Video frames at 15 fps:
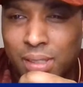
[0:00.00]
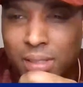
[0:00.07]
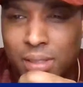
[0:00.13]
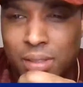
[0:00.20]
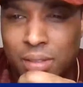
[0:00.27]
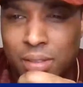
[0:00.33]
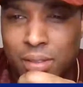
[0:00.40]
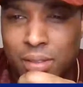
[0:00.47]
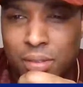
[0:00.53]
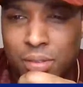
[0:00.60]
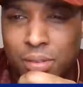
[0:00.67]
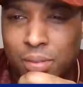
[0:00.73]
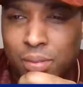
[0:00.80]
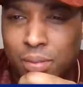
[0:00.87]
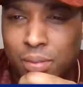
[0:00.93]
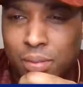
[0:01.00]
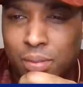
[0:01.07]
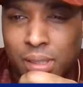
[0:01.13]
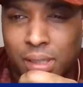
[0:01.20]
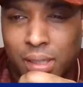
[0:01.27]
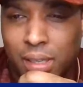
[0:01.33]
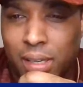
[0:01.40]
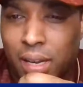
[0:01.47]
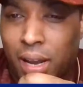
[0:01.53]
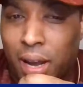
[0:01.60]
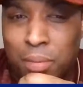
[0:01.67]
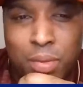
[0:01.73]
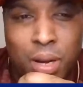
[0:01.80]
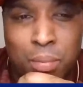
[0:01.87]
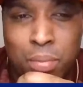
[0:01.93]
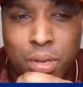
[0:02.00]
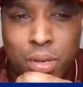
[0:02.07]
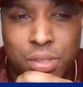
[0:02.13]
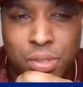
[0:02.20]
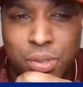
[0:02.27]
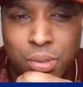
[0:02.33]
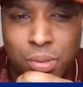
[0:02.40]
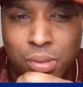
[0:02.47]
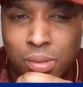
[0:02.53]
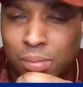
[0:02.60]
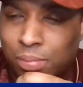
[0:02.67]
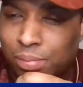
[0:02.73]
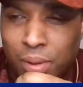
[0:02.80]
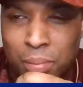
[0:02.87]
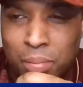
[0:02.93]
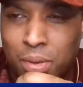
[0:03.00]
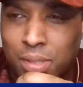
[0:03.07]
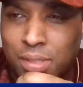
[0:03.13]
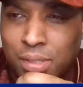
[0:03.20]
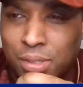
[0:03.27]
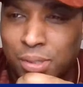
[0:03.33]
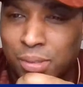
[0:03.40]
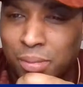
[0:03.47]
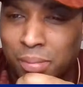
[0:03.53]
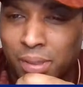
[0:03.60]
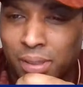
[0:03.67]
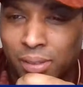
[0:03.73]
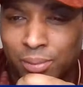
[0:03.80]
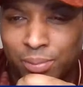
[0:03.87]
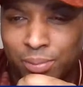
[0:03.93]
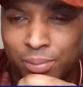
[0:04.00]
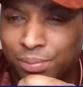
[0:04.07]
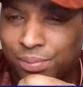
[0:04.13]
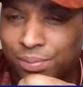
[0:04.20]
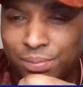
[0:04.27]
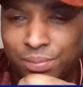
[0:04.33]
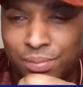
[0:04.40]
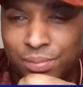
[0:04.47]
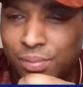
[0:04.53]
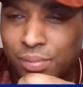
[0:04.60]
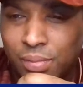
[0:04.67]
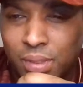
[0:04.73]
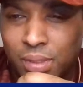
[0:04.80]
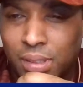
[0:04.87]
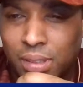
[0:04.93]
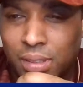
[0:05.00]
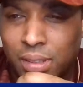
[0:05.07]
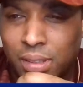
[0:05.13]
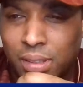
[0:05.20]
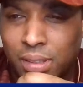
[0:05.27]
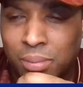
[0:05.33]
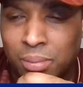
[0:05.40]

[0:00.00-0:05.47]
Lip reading: Yeah, I'm buzzing too. I'm buzzing too, man. Unbelievable.